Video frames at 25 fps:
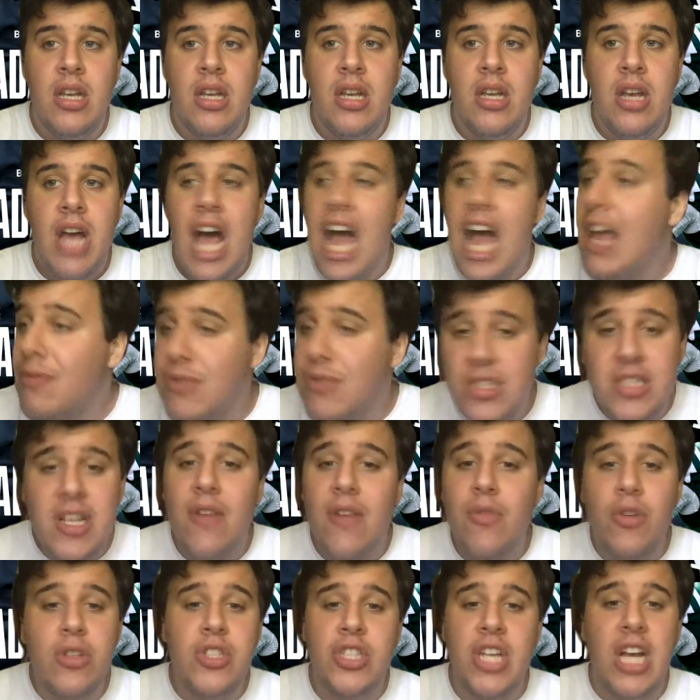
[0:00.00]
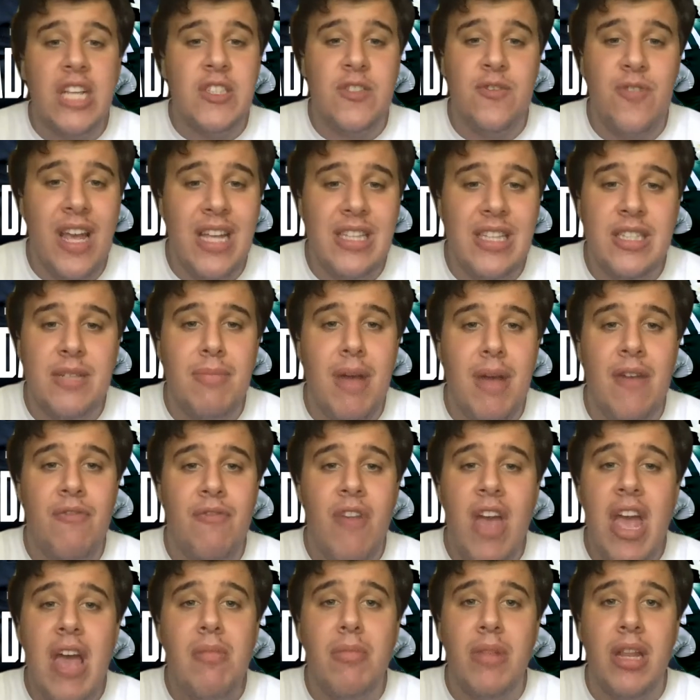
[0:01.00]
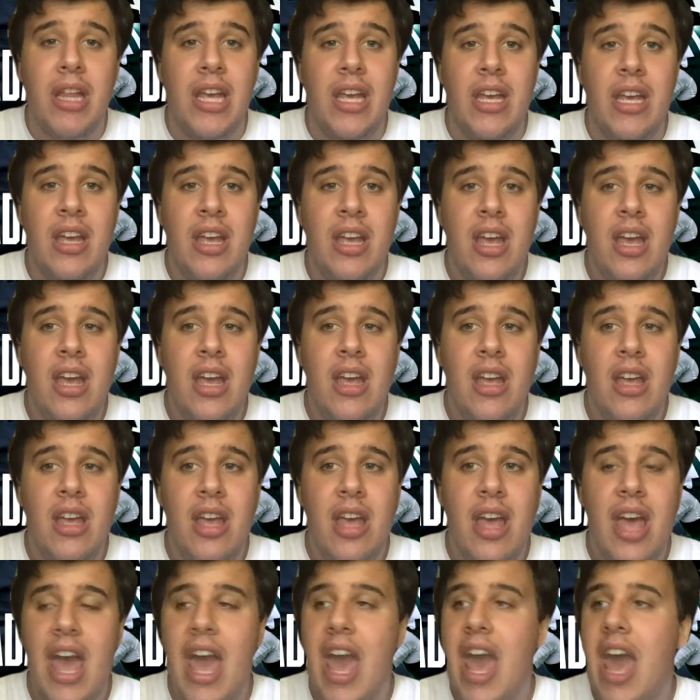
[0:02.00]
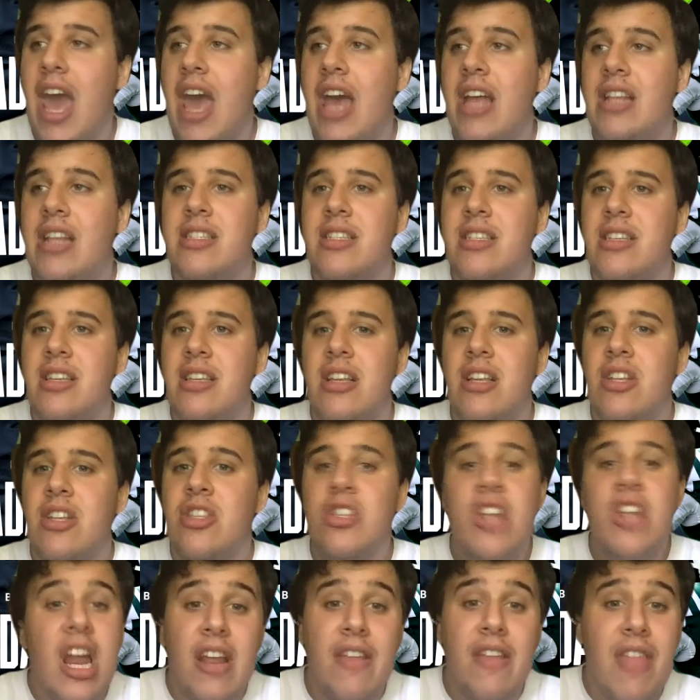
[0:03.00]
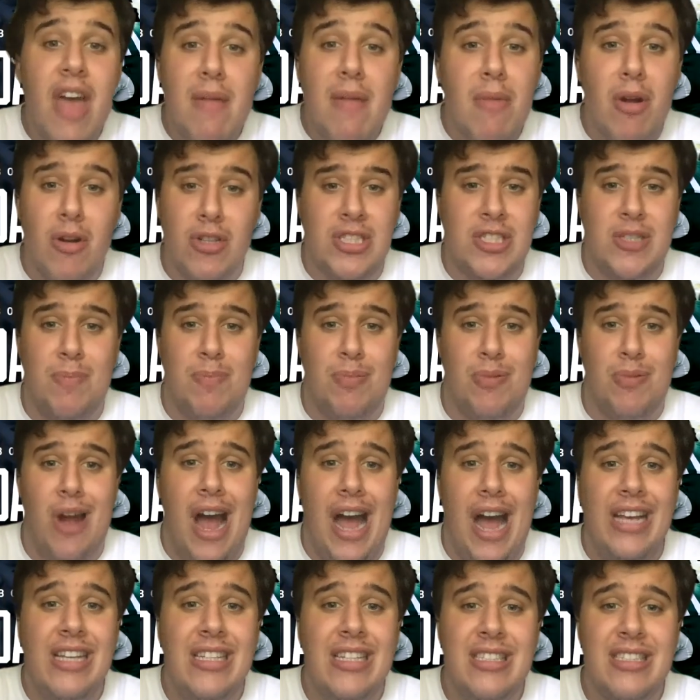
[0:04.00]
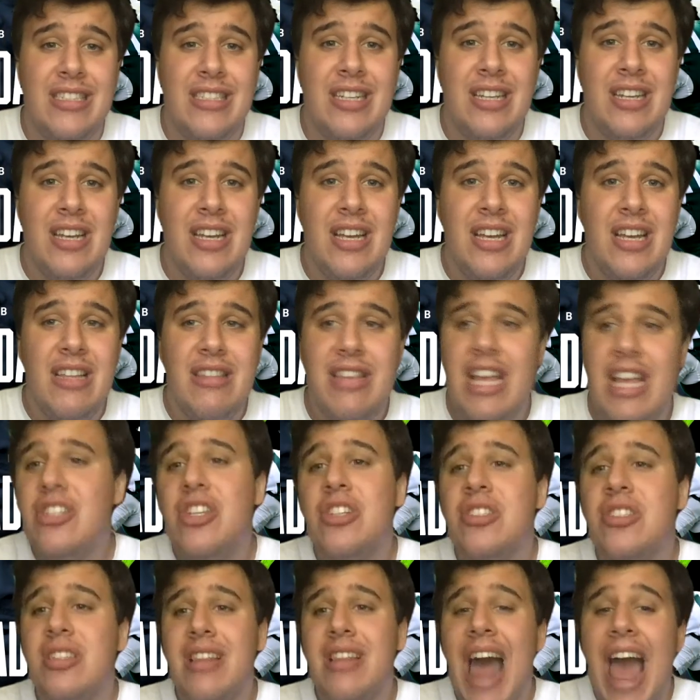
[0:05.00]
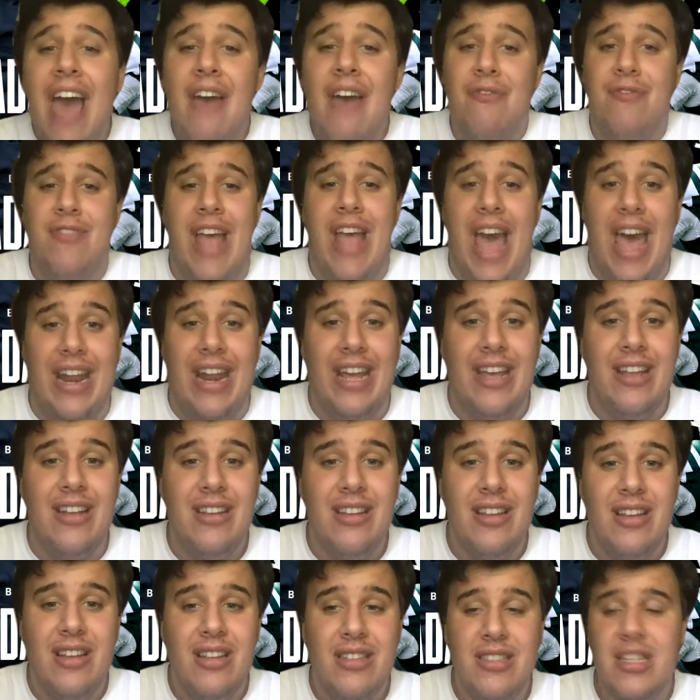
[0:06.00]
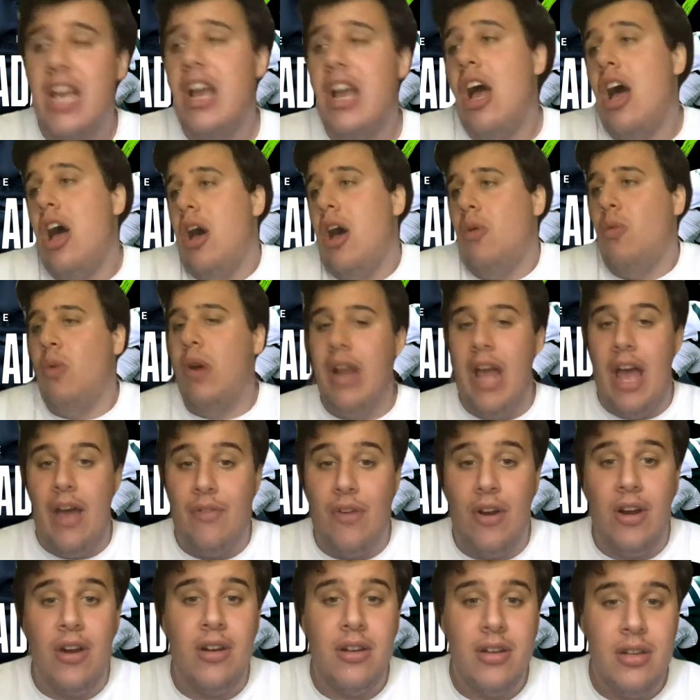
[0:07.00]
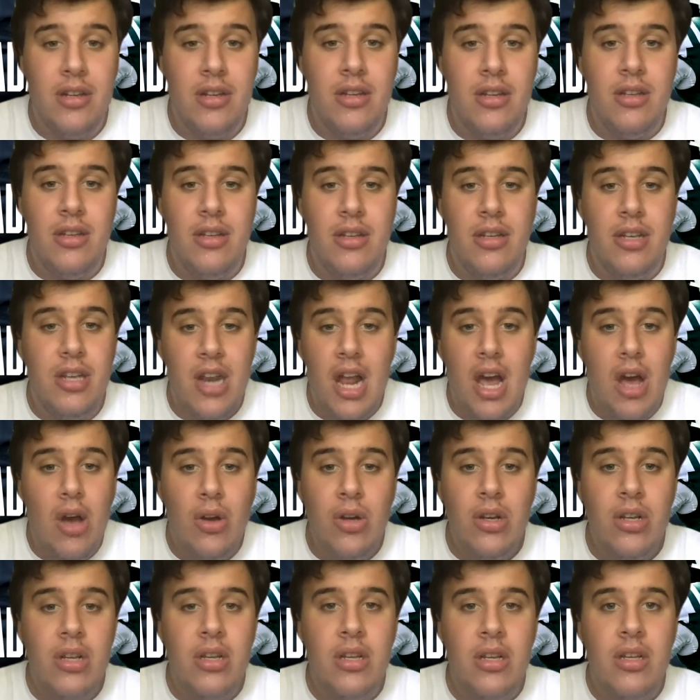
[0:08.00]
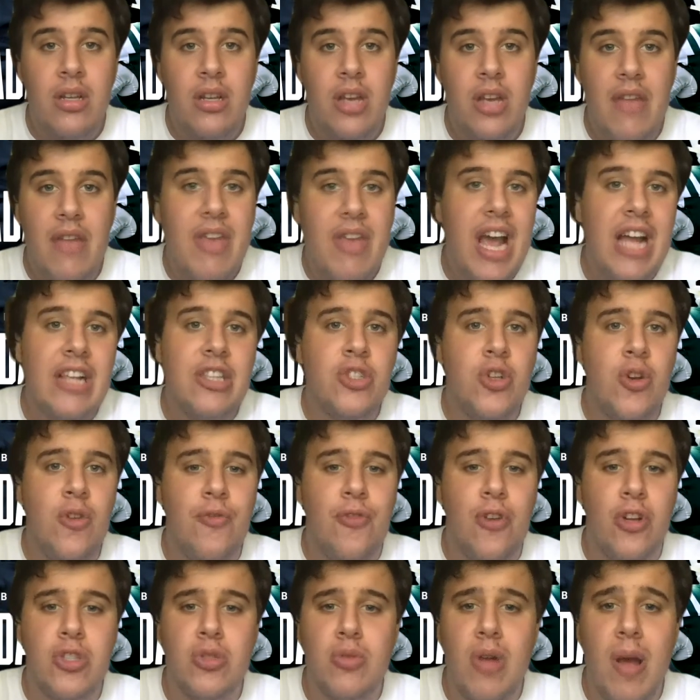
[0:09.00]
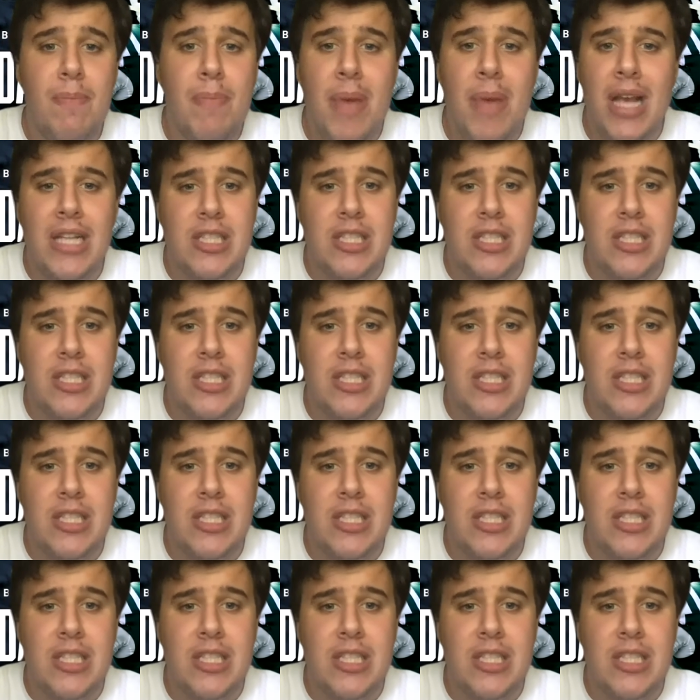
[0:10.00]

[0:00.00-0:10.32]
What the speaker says: I have several Jets fans in my family. And None of them are surprised. They just laughed at it. It's like, oh, whatever, you know? And they got 2 first-round picks, and